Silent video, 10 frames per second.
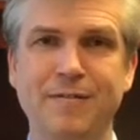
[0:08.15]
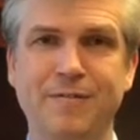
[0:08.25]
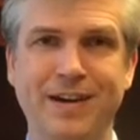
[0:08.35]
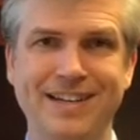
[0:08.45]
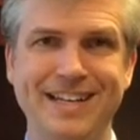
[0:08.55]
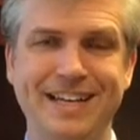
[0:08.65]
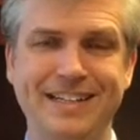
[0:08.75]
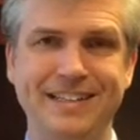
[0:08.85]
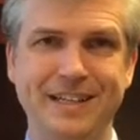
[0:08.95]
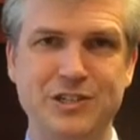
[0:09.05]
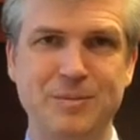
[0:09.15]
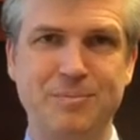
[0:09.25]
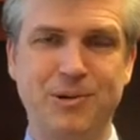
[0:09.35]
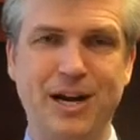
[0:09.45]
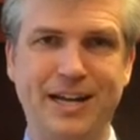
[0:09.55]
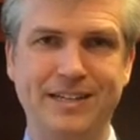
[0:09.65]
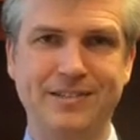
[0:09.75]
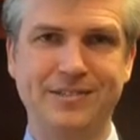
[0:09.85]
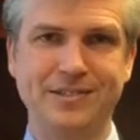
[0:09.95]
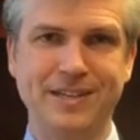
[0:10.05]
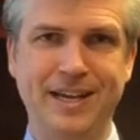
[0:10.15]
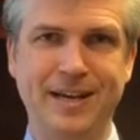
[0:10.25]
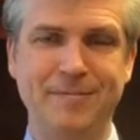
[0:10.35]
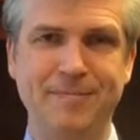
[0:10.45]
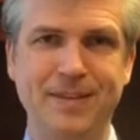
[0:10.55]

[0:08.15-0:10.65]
Fair Debt Collection Practices Act.